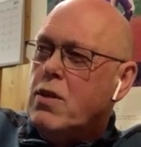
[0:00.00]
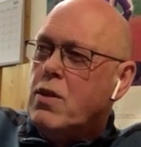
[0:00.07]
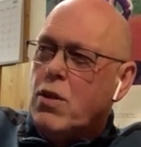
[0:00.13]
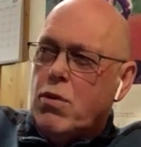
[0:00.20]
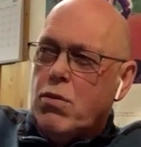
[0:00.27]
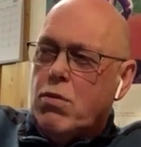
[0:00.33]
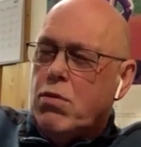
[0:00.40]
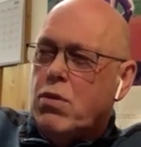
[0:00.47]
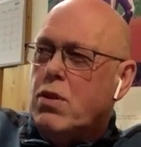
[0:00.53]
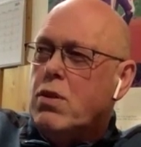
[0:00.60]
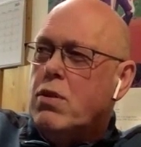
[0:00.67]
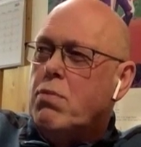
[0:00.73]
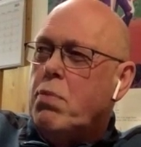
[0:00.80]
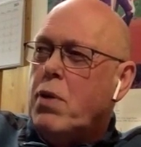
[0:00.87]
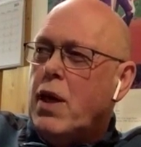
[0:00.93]

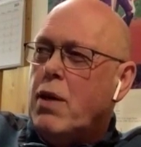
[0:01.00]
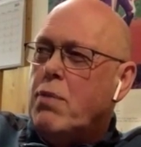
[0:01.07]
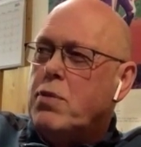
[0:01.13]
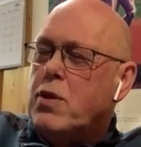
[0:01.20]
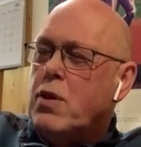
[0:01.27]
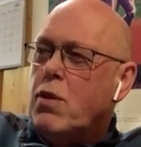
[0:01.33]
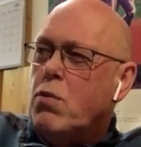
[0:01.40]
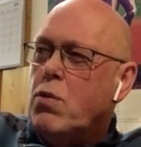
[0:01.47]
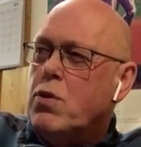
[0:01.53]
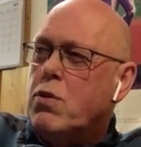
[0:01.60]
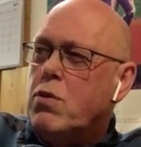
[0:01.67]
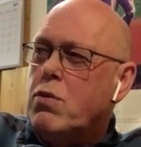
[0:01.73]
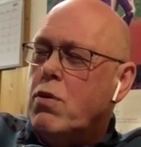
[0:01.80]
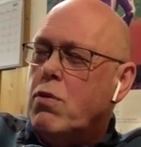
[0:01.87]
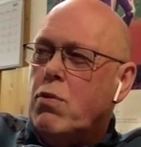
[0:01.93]
so uh, perhaps I
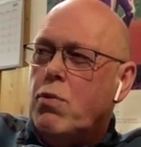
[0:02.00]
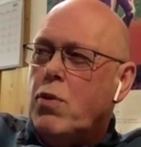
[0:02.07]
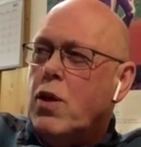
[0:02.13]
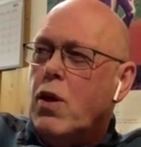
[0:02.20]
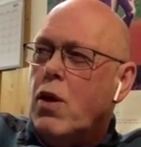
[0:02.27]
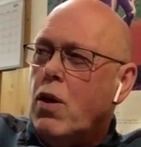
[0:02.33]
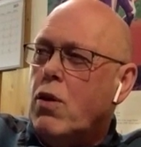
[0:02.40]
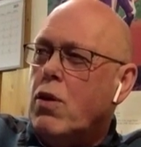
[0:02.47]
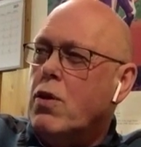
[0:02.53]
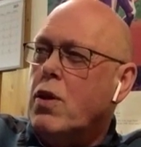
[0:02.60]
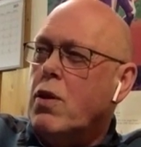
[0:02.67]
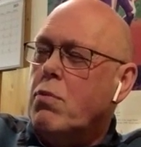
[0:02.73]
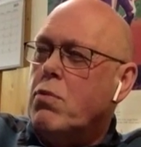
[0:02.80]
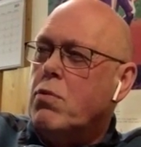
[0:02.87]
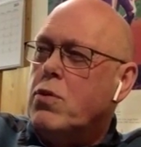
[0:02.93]
want will color
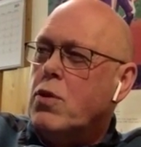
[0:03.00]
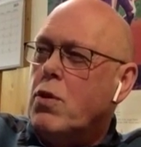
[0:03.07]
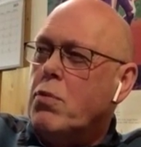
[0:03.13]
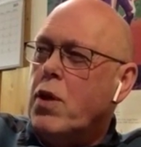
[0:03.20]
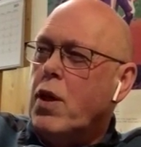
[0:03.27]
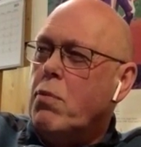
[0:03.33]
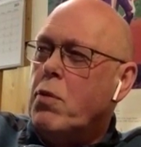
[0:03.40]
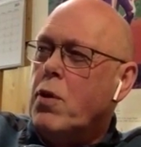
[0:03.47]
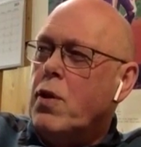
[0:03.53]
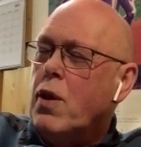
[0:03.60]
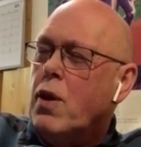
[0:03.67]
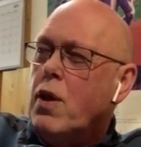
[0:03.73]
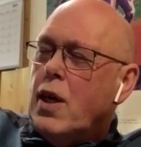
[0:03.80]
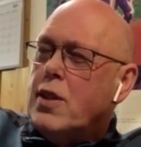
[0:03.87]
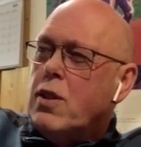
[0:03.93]
them someday. But
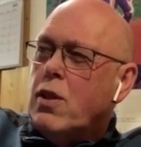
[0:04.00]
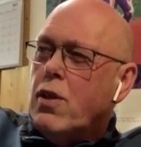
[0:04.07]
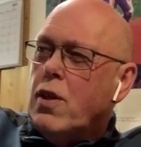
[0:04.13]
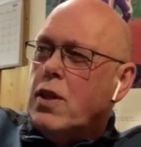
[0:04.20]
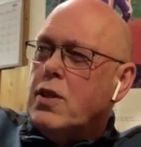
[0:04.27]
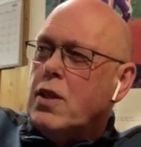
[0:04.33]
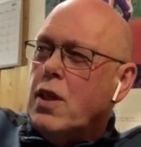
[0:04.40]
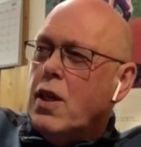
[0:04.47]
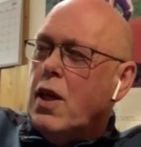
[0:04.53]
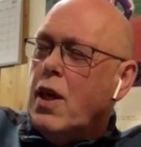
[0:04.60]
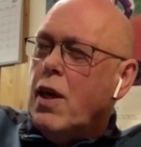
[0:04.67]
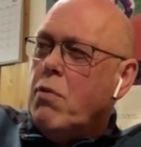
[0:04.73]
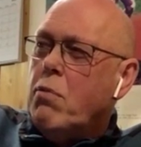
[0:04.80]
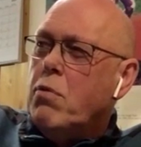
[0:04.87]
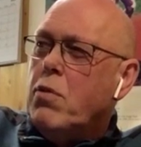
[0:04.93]
as long as I
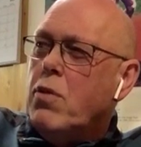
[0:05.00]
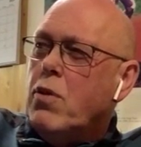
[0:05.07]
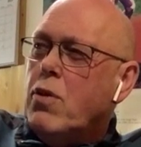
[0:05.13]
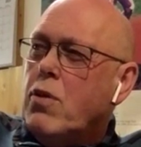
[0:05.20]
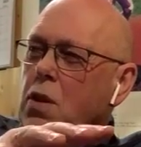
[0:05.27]
am